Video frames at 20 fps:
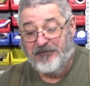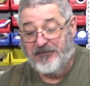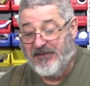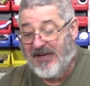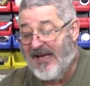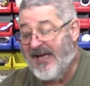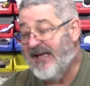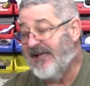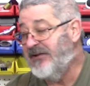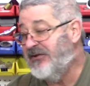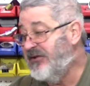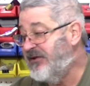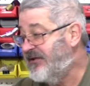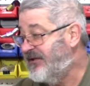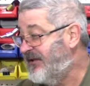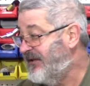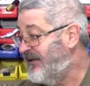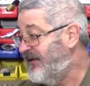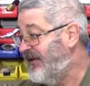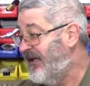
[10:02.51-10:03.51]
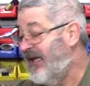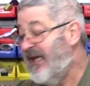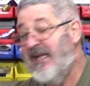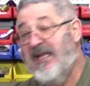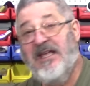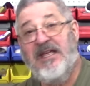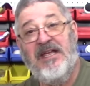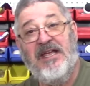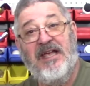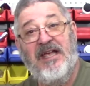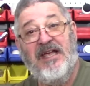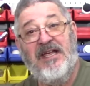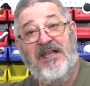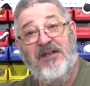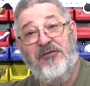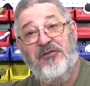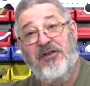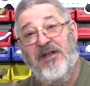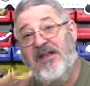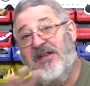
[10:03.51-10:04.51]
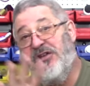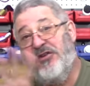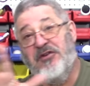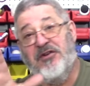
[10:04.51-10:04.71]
Hey, just, if any of